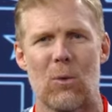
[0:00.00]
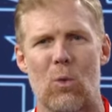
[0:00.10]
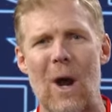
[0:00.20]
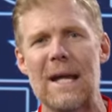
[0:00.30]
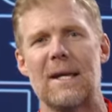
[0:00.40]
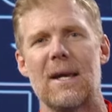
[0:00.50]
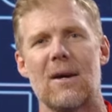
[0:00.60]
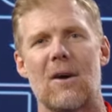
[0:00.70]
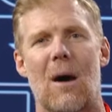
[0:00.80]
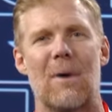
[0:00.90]
right
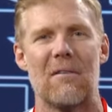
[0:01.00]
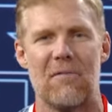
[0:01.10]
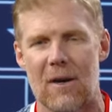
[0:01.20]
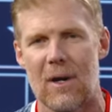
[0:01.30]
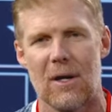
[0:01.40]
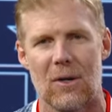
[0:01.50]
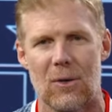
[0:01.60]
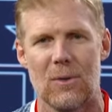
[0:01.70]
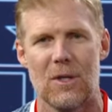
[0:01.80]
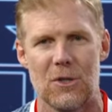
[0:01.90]
here on my very
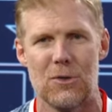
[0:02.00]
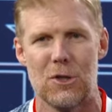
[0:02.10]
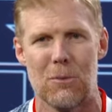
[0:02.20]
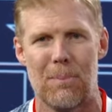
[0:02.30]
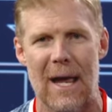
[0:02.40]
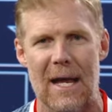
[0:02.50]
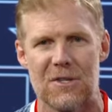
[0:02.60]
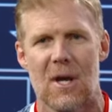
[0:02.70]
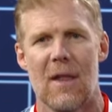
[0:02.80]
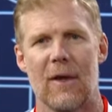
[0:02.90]
own YouTube page.